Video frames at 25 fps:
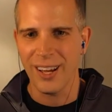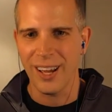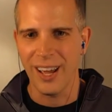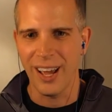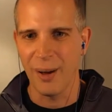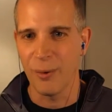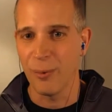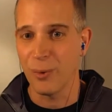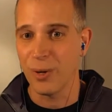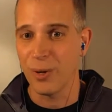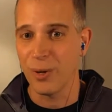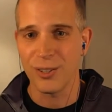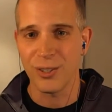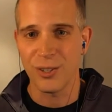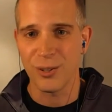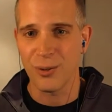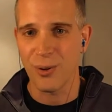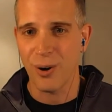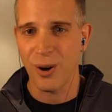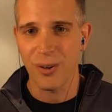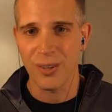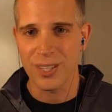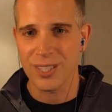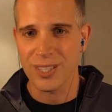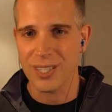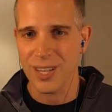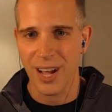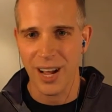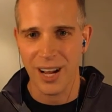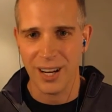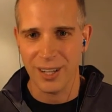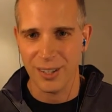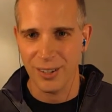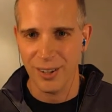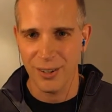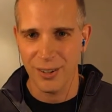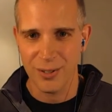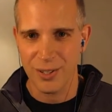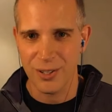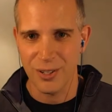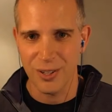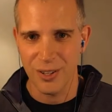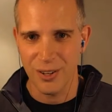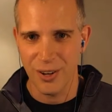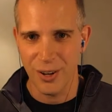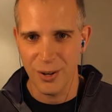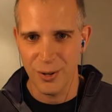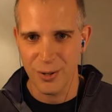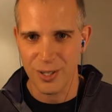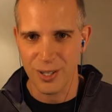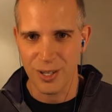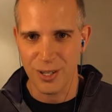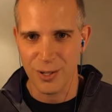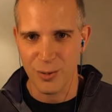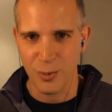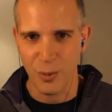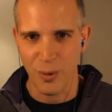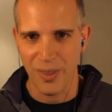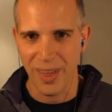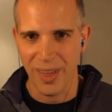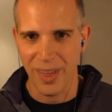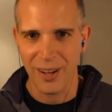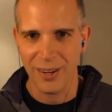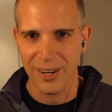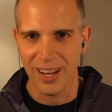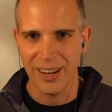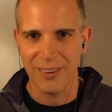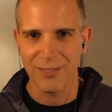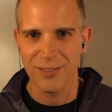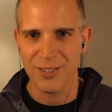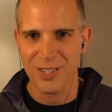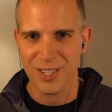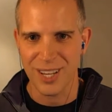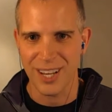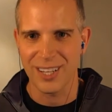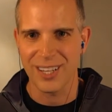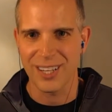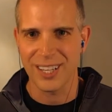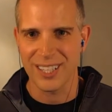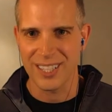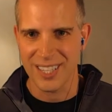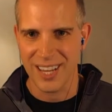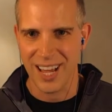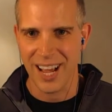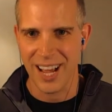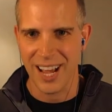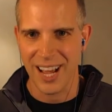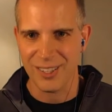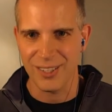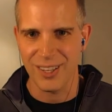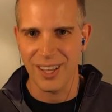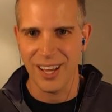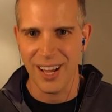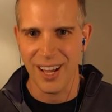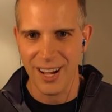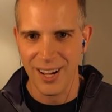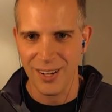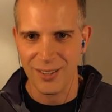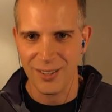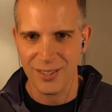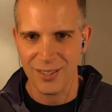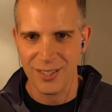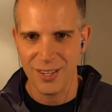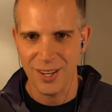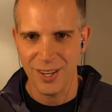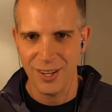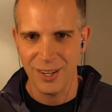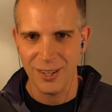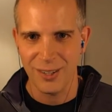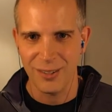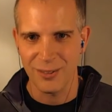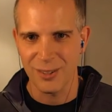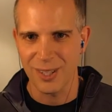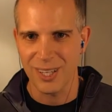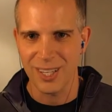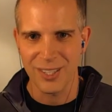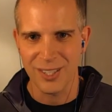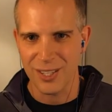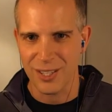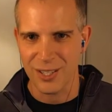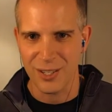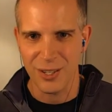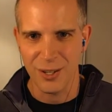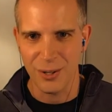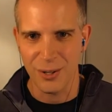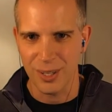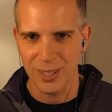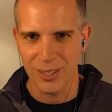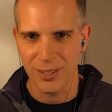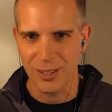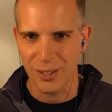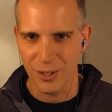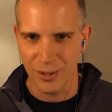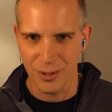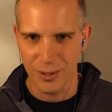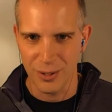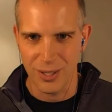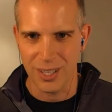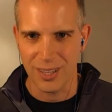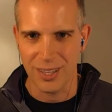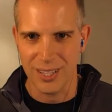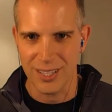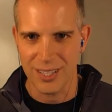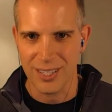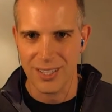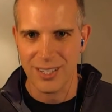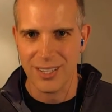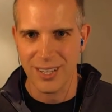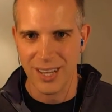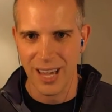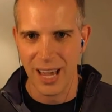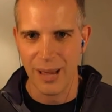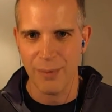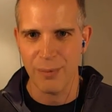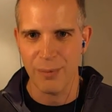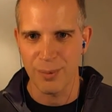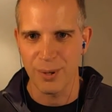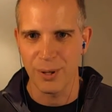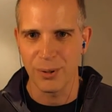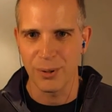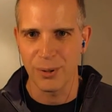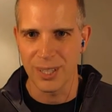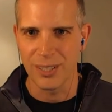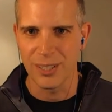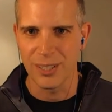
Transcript: And we can do all this diagnosis without ever sending a tech to the house. We can just do it using this capability